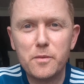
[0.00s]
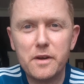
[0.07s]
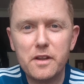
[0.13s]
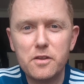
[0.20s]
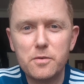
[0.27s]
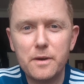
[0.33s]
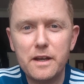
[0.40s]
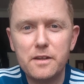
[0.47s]
one
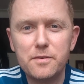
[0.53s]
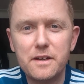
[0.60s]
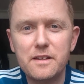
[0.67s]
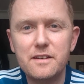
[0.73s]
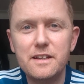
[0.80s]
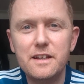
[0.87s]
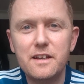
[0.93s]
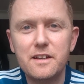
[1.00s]
in
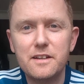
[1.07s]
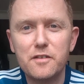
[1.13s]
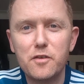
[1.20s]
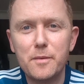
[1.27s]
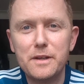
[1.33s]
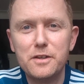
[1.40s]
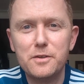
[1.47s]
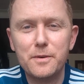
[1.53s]
2023,
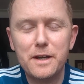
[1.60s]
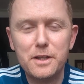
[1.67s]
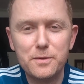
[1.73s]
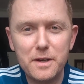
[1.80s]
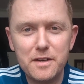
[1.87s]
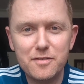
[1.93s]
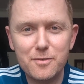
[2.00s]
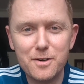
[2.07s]
never mind
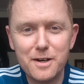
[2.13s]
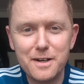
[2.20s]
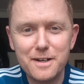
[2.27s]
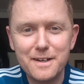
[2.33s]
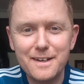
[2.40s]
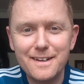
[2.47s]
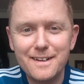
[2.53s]
2024.